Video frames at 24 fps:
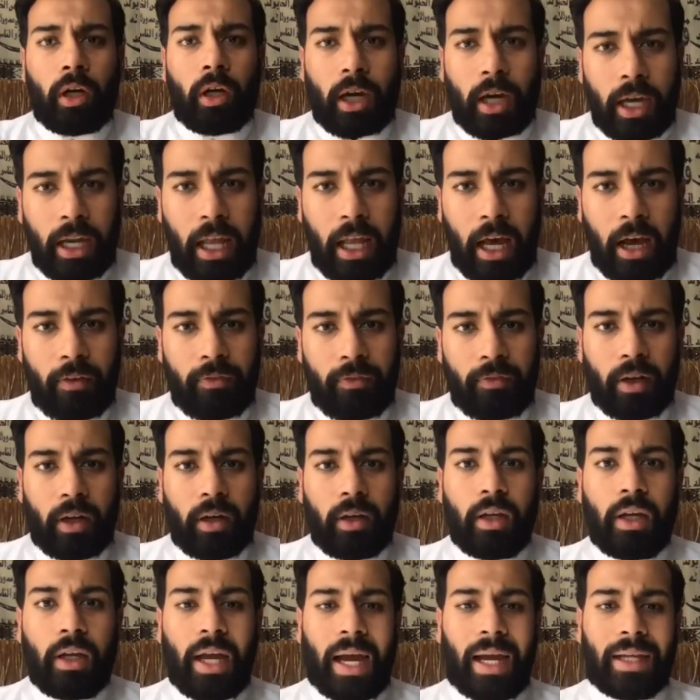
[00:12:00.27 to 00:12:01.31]
Khilafah.
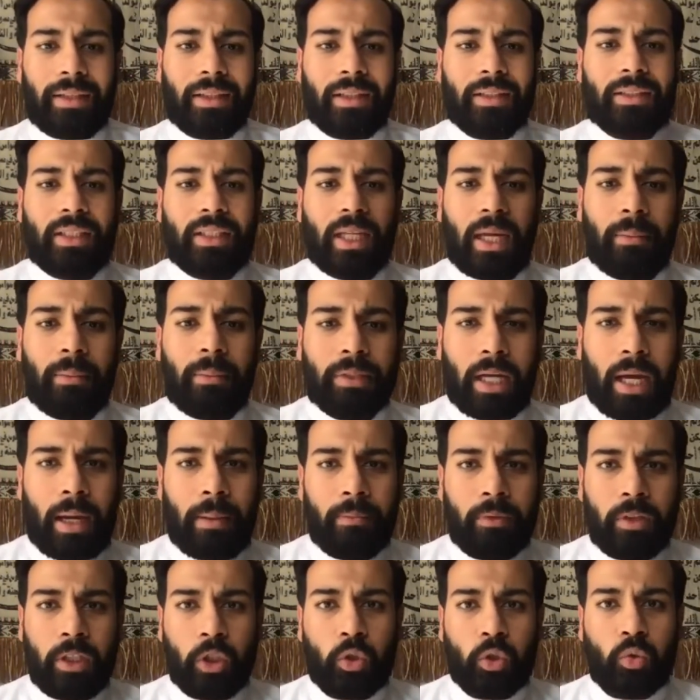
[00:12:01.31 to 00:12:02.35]
At the same time,
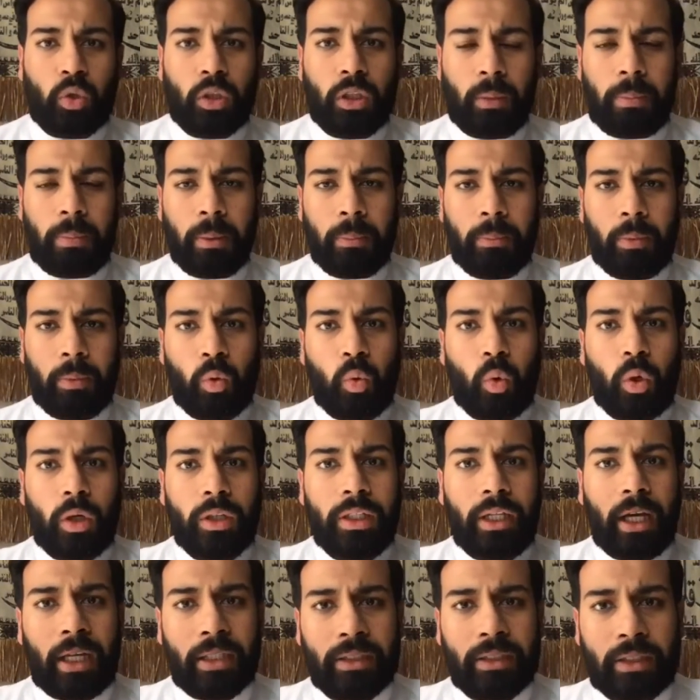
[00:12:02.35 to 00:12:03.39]
these were the people who were
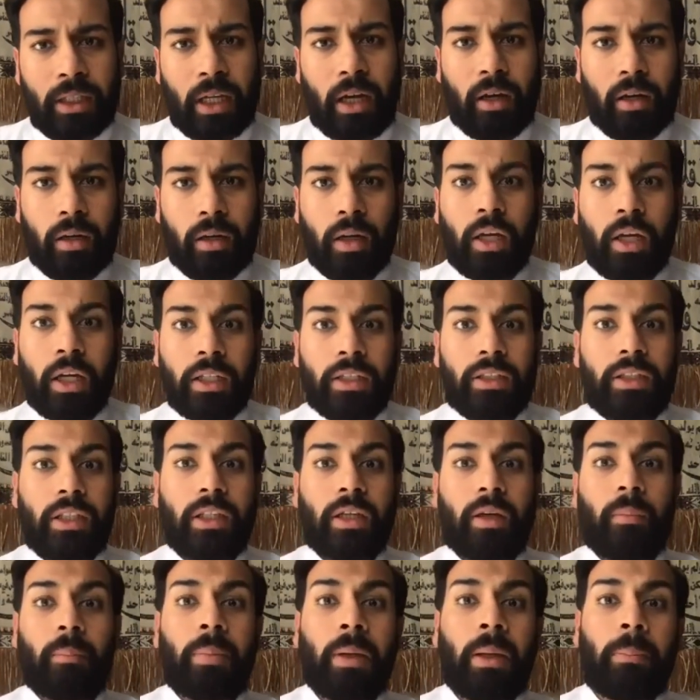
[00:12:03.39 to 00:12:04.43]
the Ansar. The
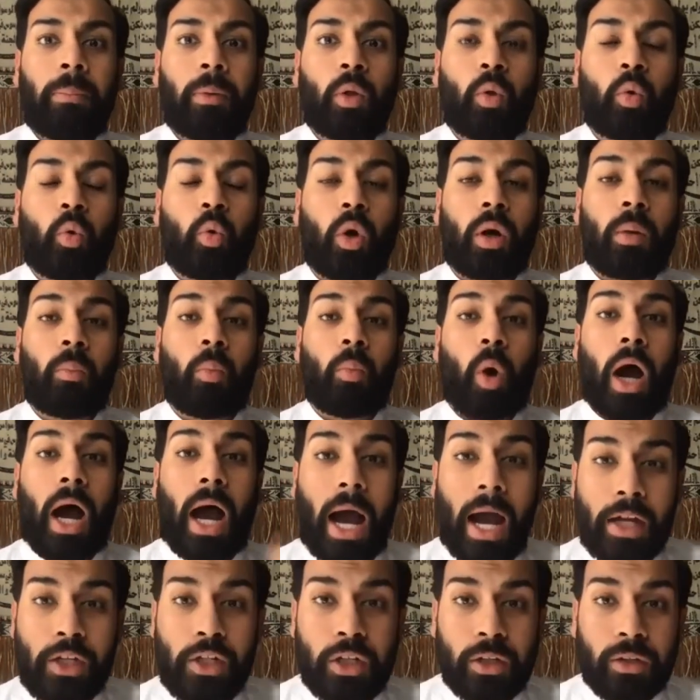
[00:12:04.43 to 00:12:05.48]
people who were
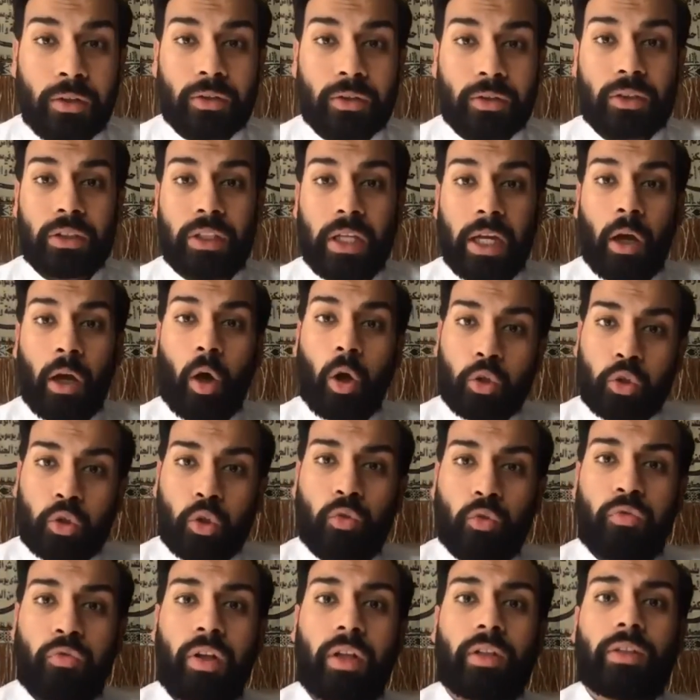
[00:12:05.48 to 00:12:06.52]
Muhajirs, they also
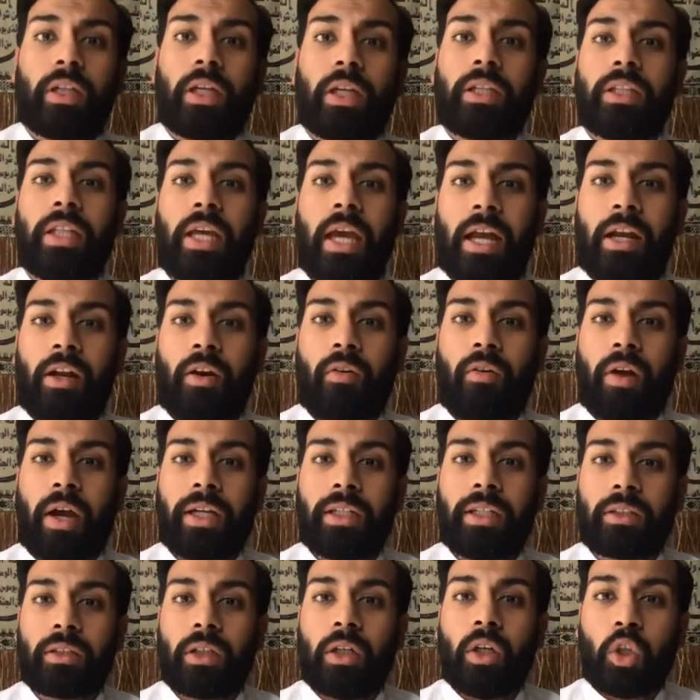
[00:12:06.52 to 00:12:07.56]
felt that they had a
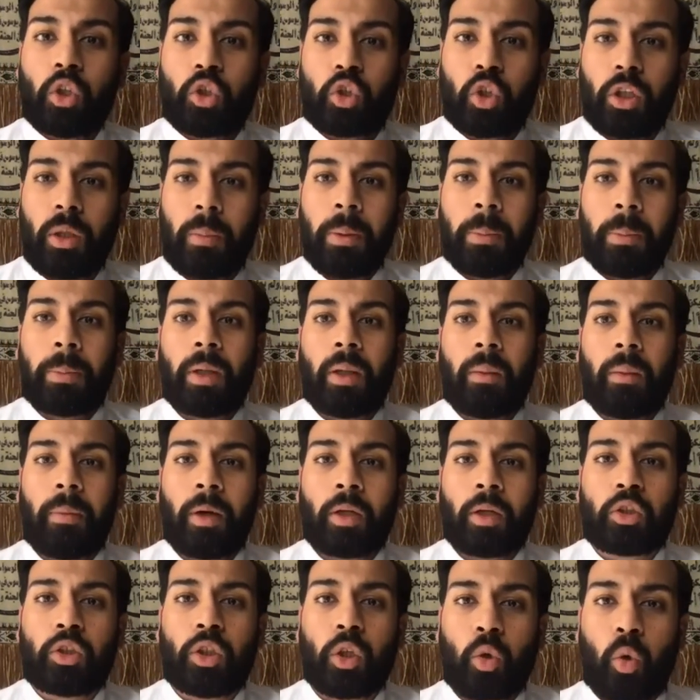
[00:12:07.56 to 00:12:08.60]
right. So the people
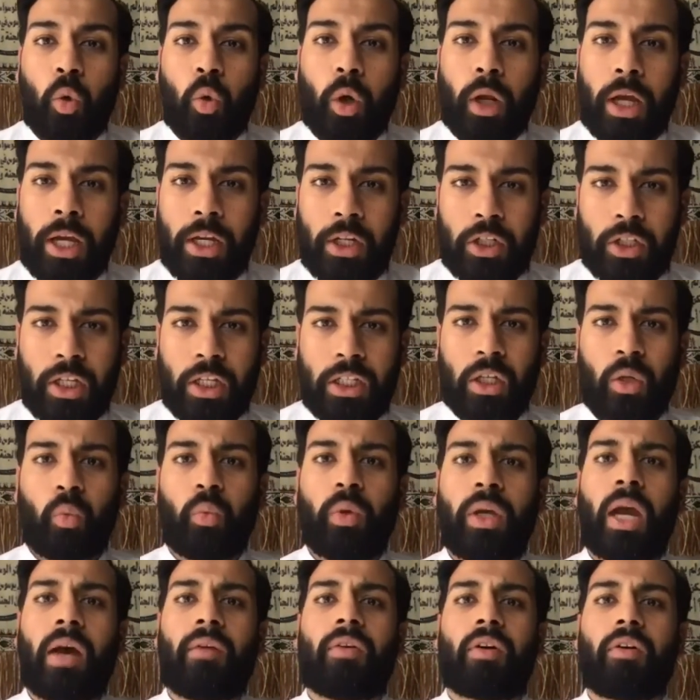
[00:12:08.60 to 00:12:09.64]
amongst the Koroush, they said, we
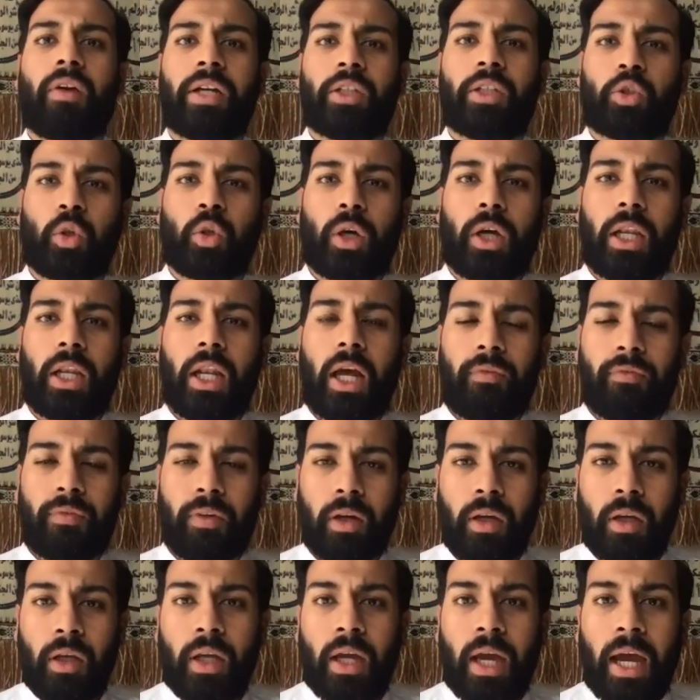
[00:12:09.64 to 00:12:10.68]
have a right to Khilafah.
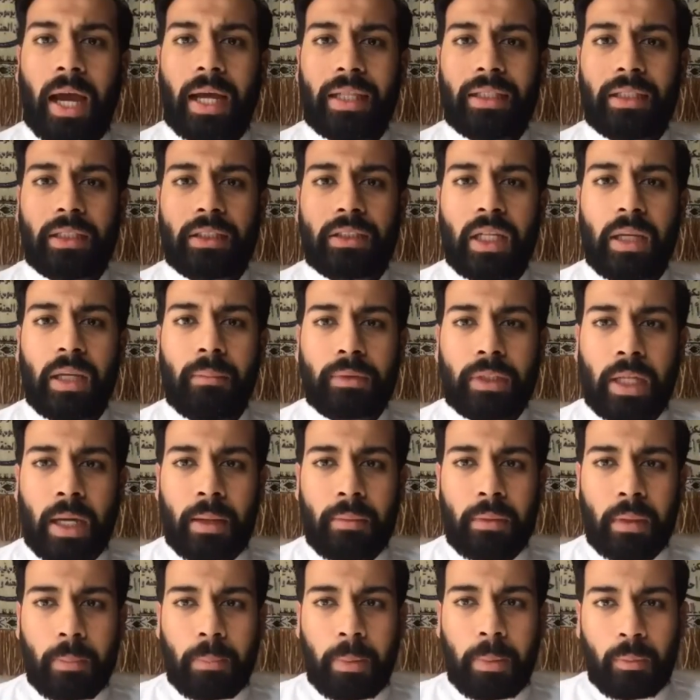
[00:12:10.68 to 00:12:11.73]
At the same time,
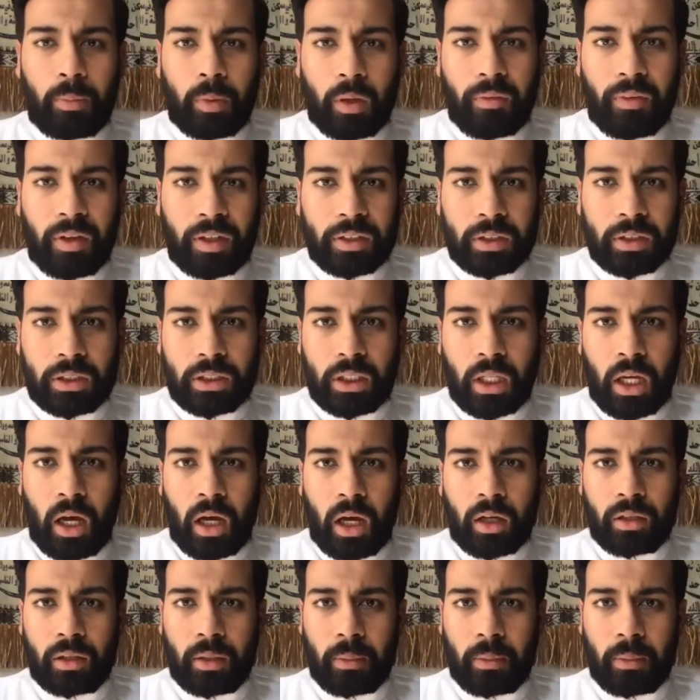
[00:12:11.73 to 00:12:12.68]
the people of Ansar,